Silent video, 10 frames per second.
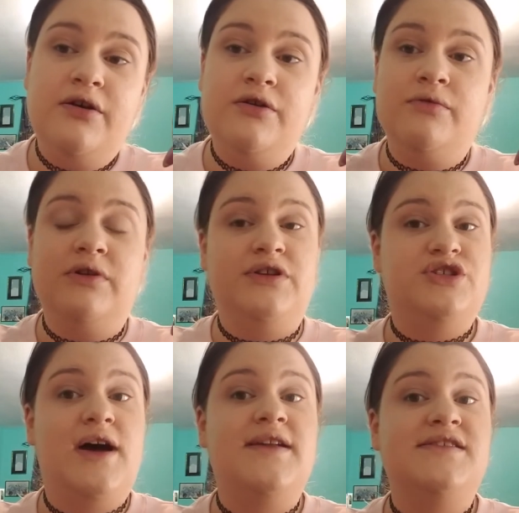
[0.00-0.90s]
really
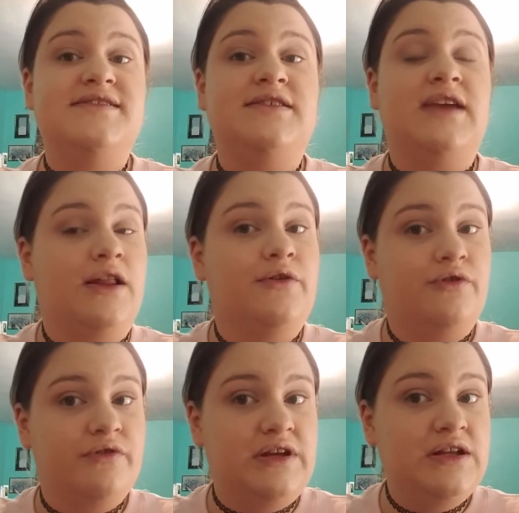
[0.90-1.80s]
jaundicey
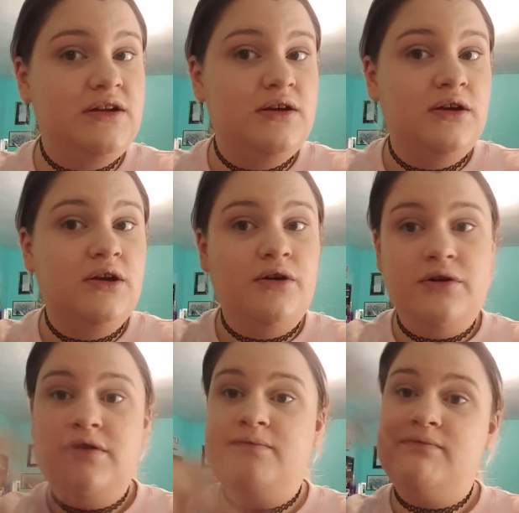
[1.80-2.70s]
yellow-green, Or
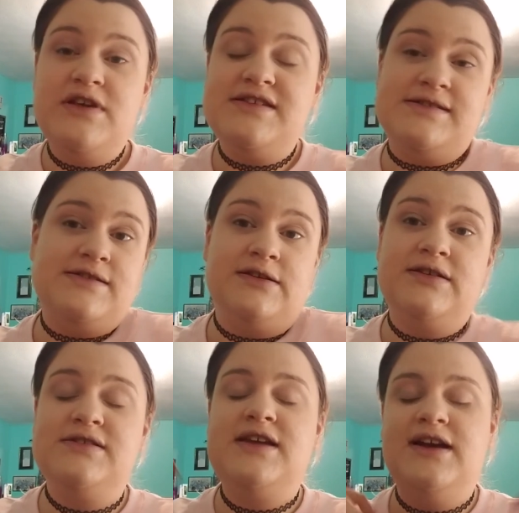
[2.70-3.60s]
this,
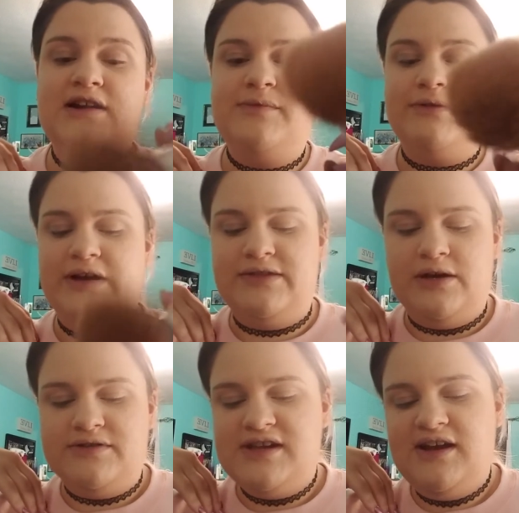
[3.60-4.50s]
it's not going to be right though.
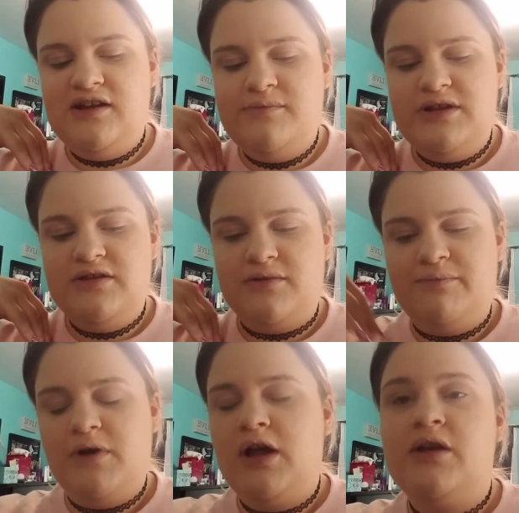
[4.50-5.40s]
It's not going to be the
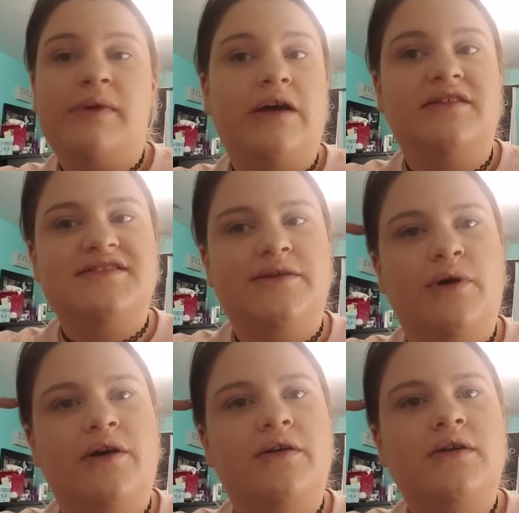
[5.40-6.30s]
color balance I
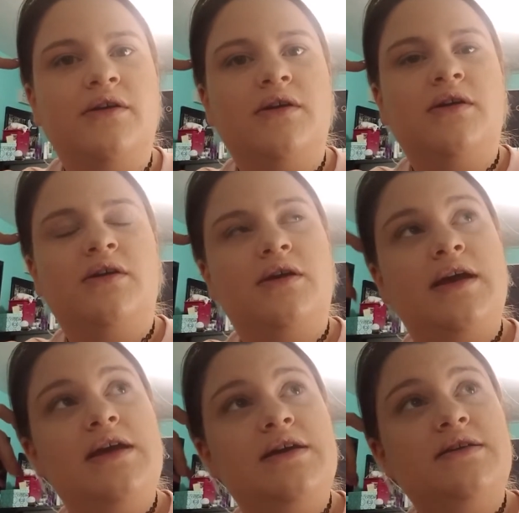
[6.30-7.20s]
want.
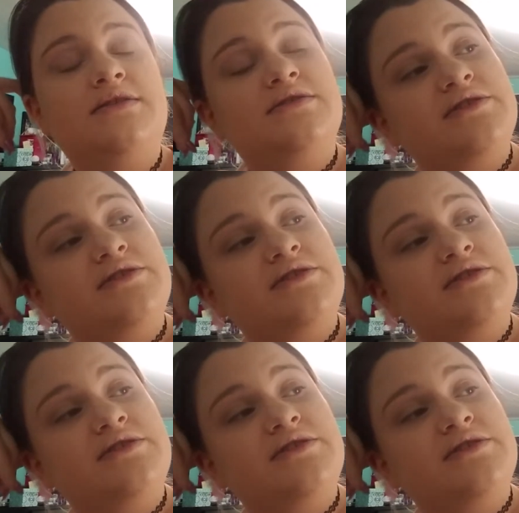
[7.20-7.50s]
And